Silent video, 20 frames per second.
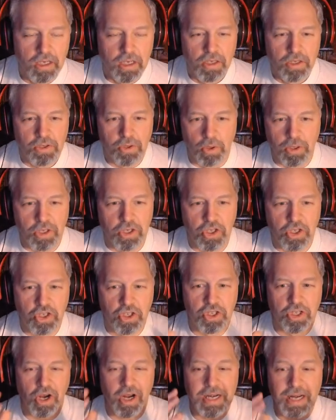So it's
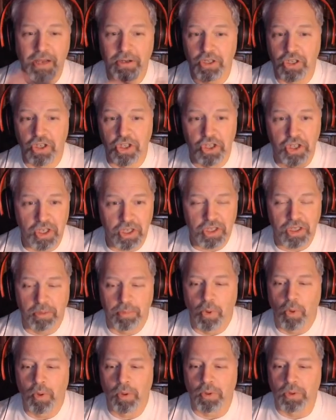now it's just the
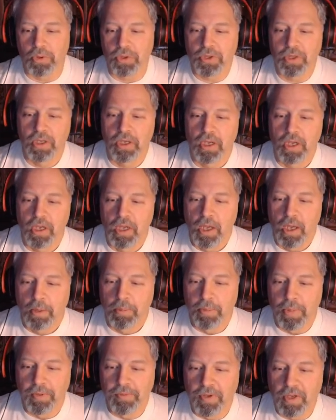portals.
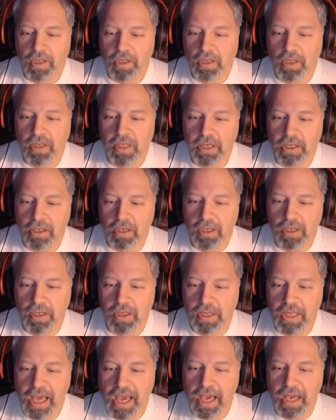But if you click on
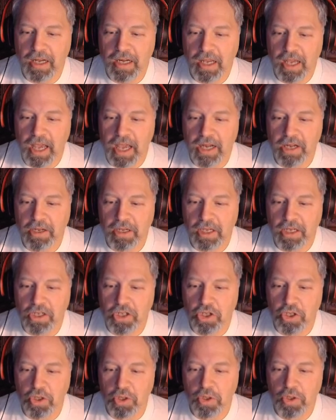that and you can
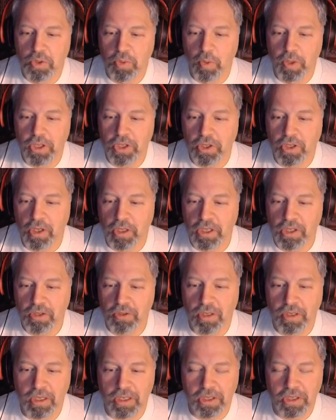choose which of these,
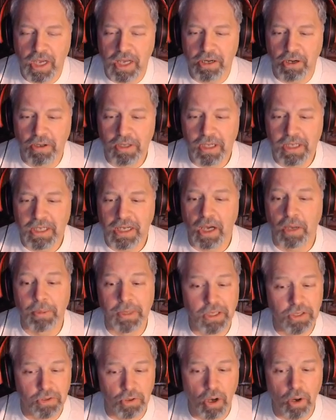it's kind of hard to tell
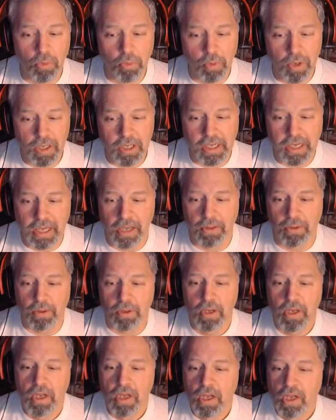because they all run together.
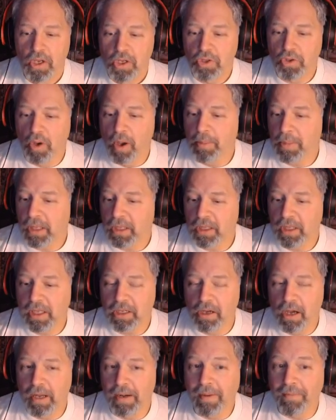So I'm going to
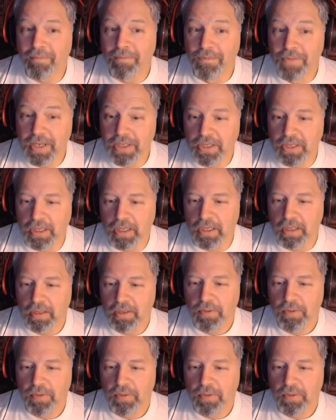click on visited.